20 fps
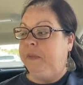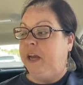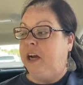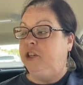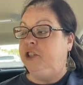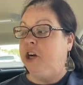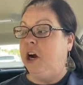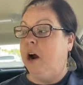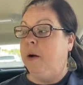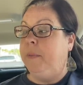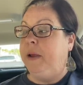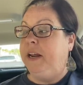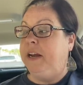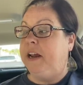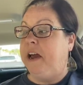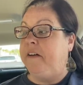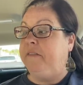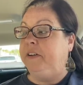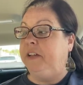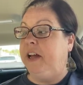a charming
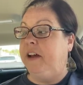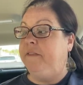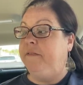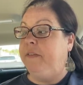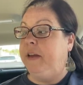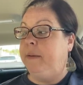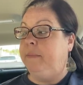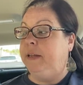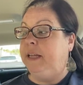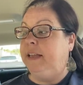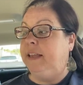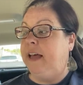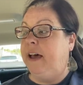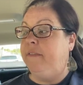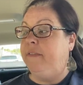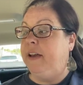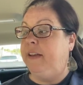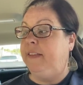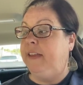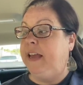novel of family
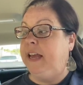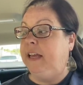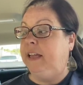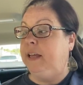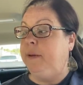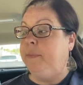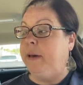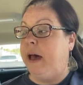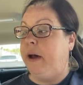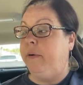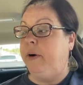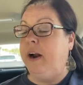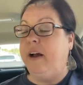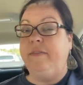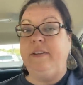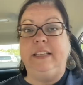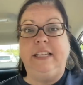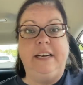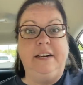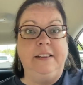love and the healing power of
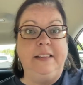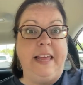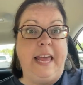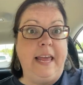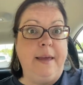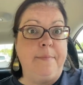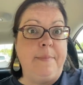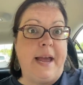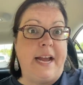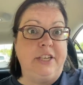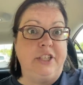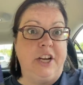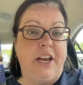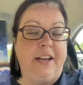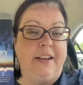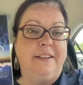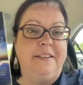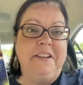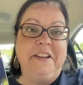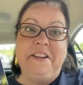a little lake
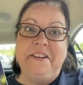magic.